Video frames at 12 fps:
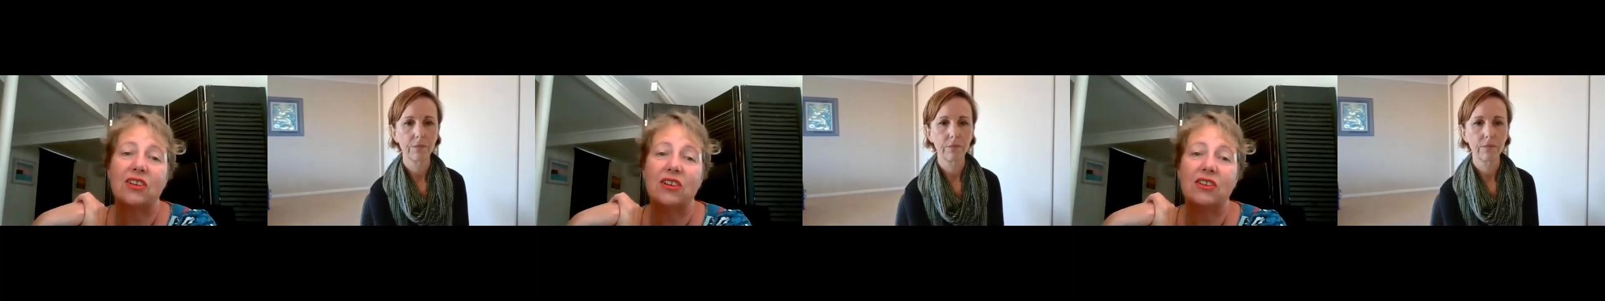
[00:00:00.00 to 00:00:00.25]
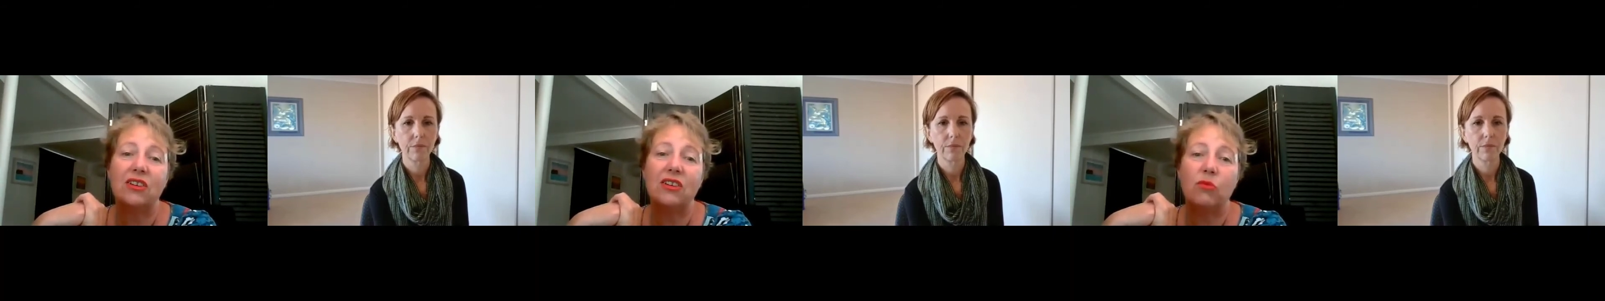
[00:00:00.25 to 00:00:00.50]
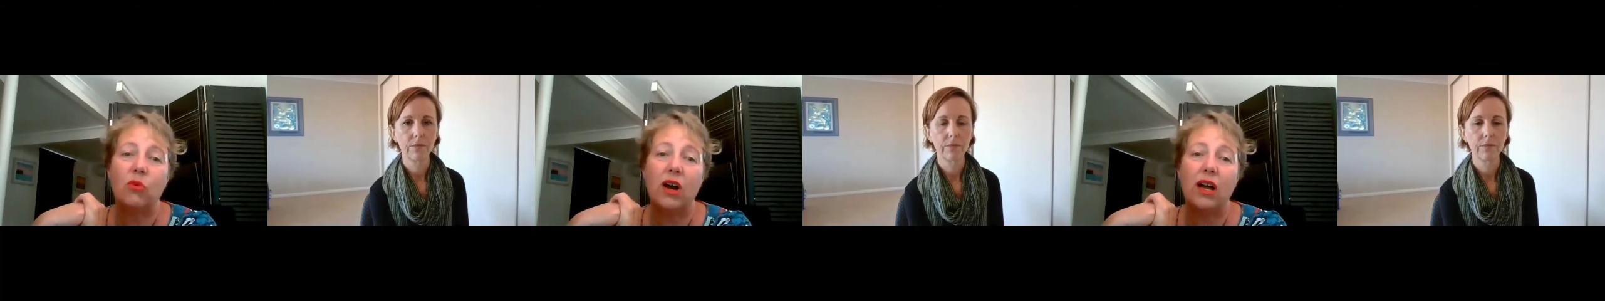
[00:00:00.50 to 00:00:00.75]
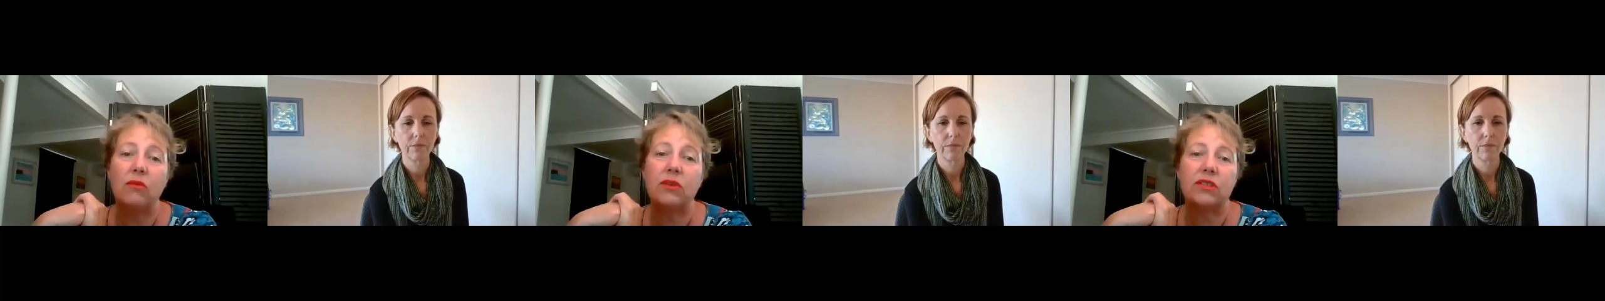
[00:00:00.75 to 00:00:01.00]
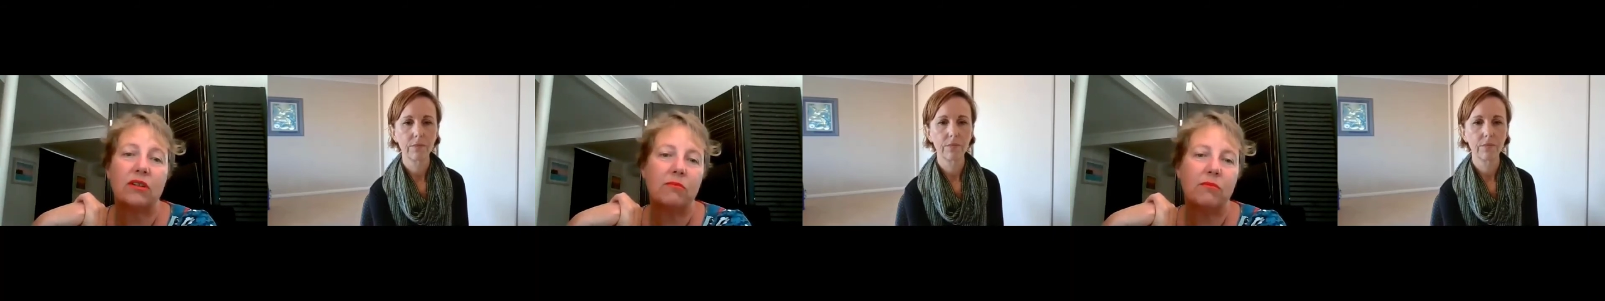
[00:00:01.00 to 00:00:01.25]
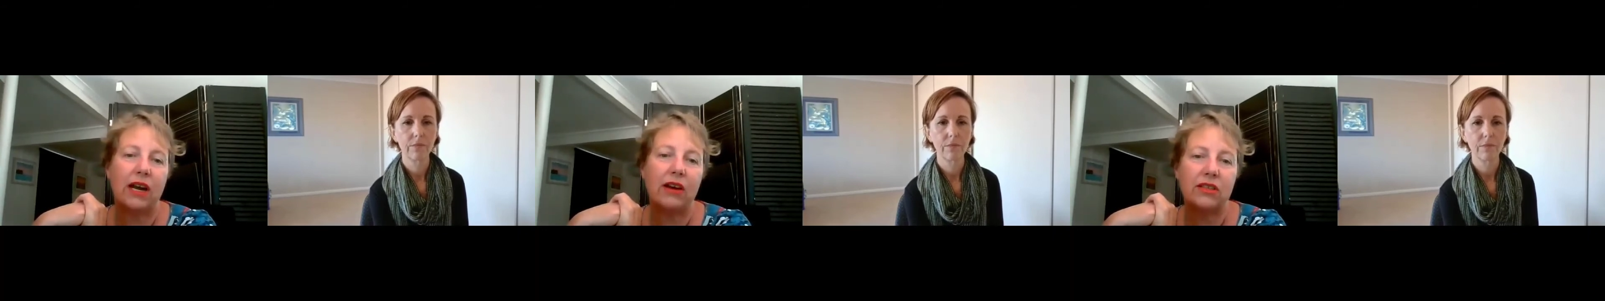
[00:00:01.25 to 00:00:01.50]
Speaker 1: know i don't know why we're so
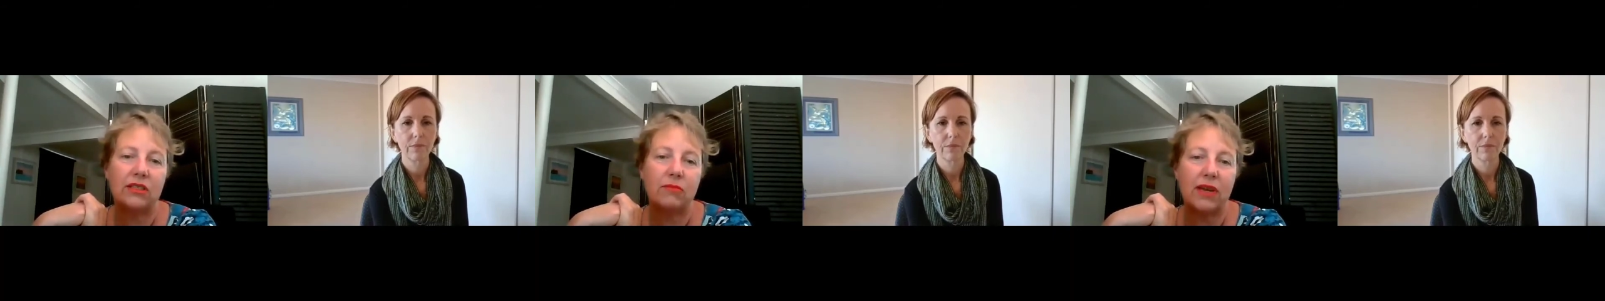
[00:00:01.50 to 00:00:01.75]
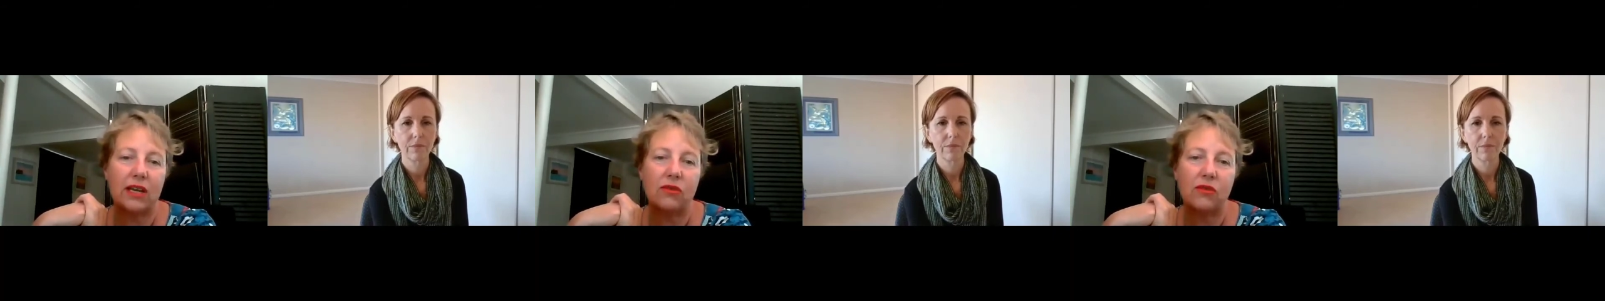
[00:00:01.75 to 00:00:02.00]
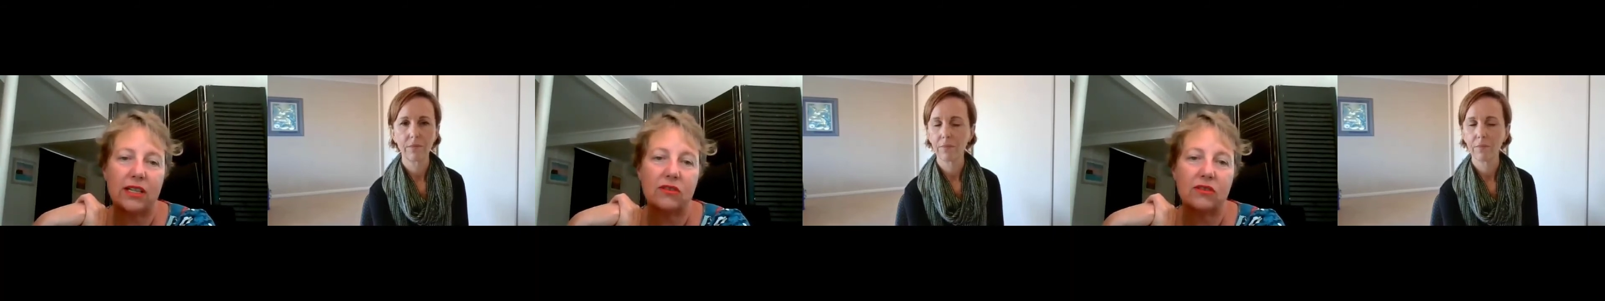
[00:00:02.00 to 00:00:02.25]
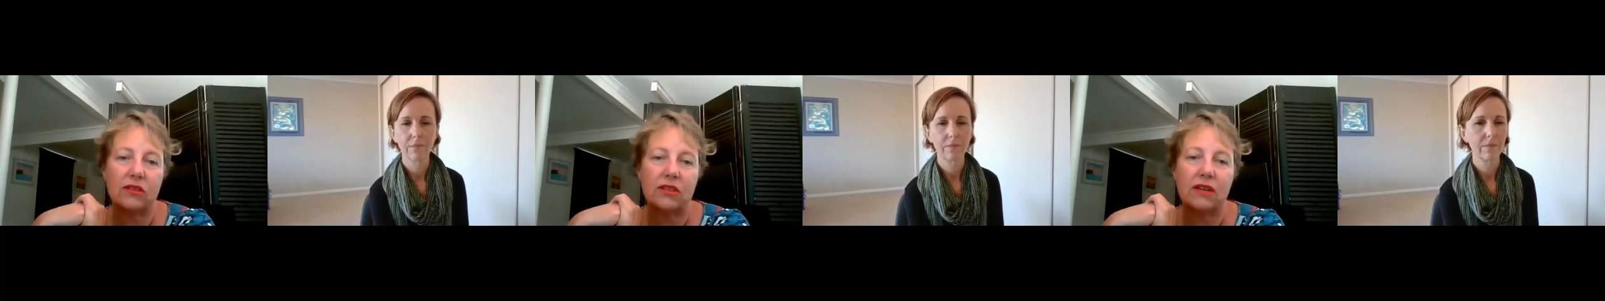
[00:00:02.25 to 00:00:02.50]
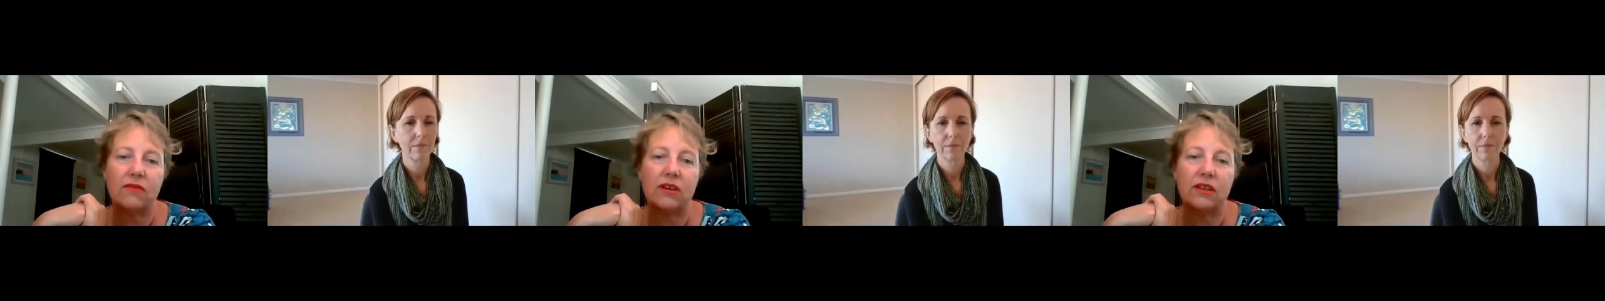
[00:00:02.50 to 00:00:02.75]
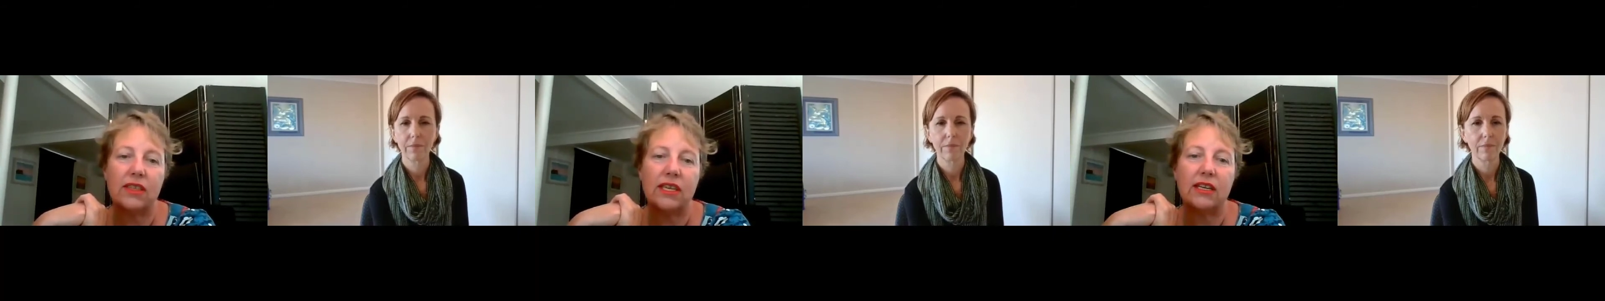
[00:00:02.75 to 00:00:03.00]
embarrassed about all that sort of stuff and
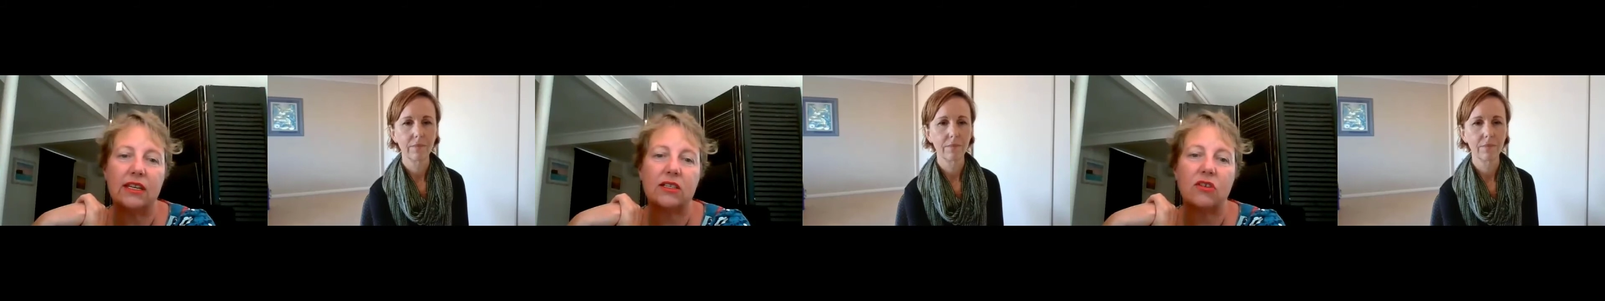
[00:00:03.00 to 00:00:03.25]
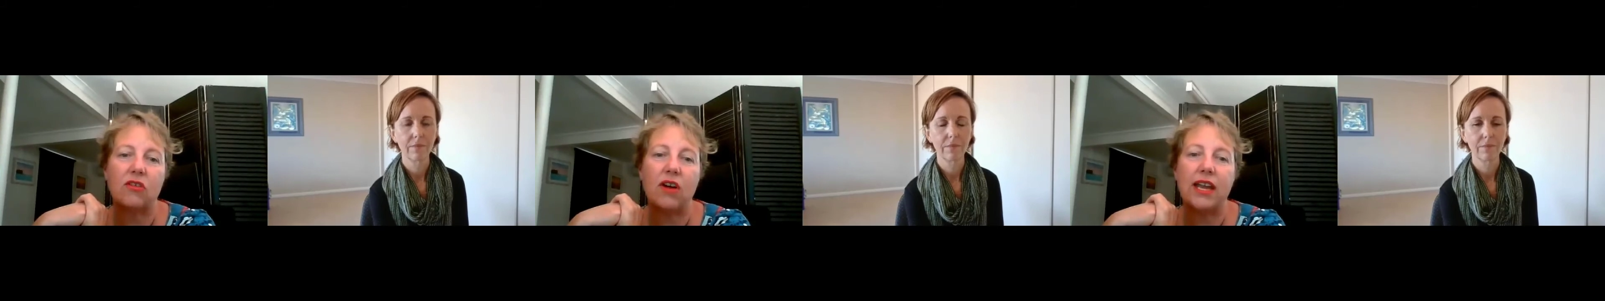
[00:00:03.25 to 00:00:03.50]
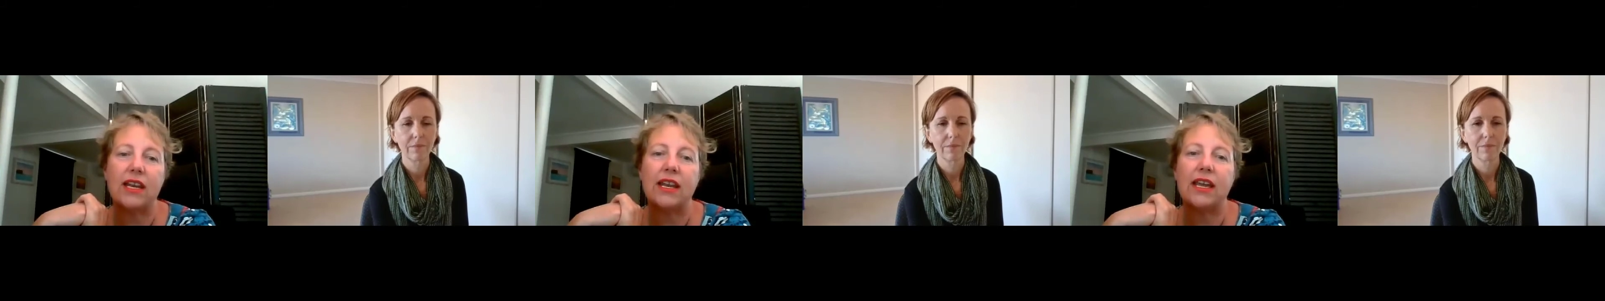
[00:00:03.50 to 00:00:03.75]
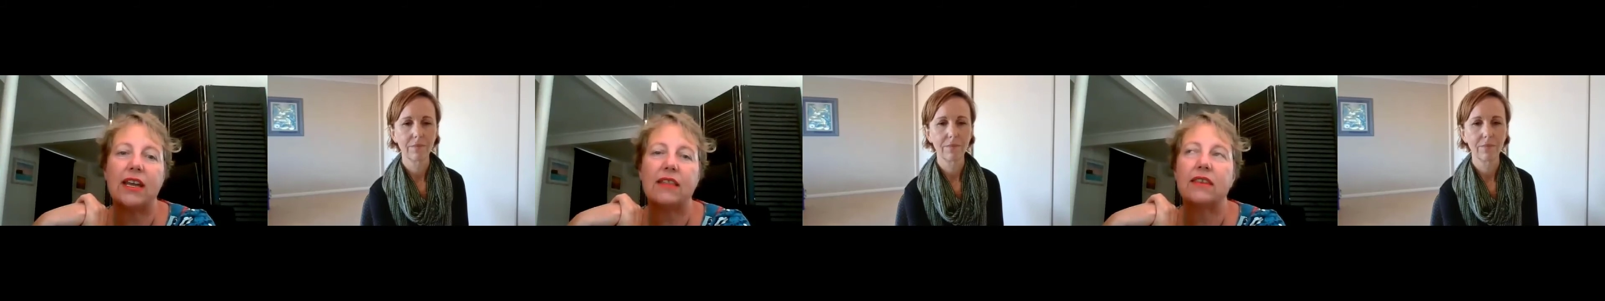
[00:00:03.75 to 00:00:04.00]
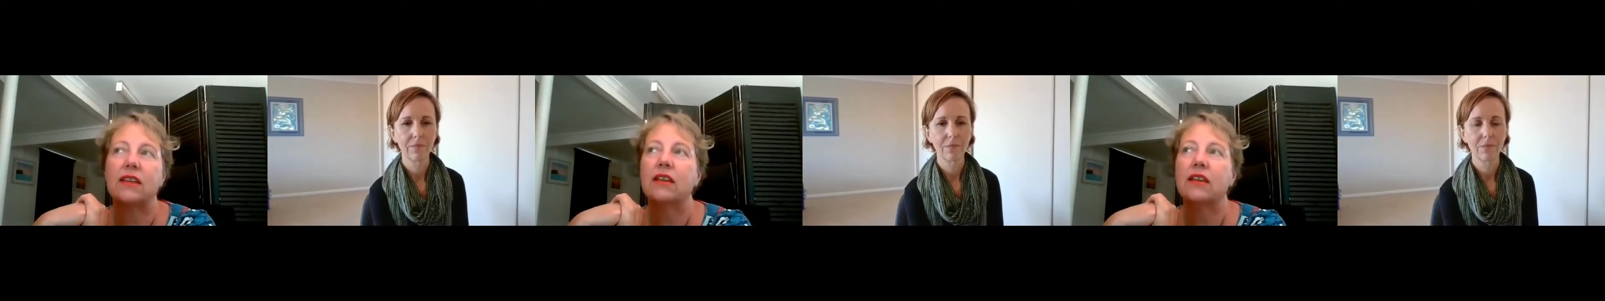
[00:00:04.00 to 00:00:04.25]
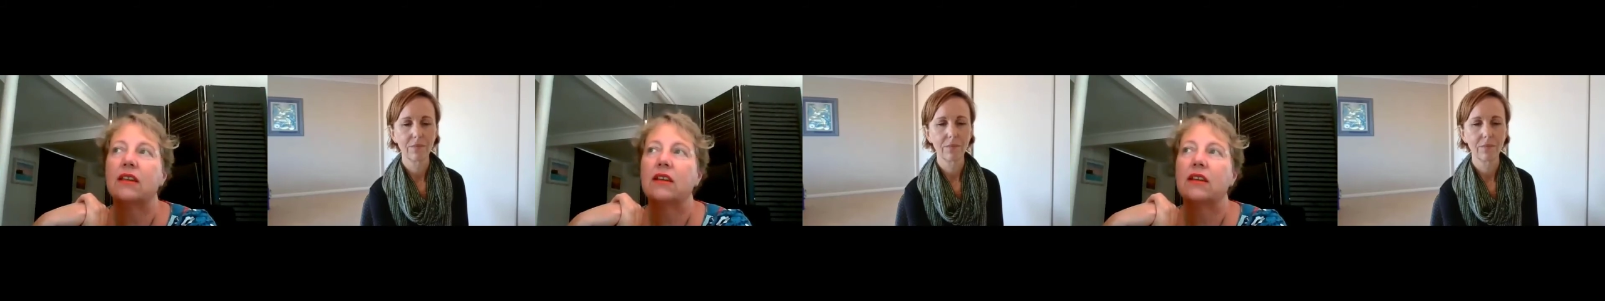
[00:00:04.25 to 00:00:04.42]
i think it's great now that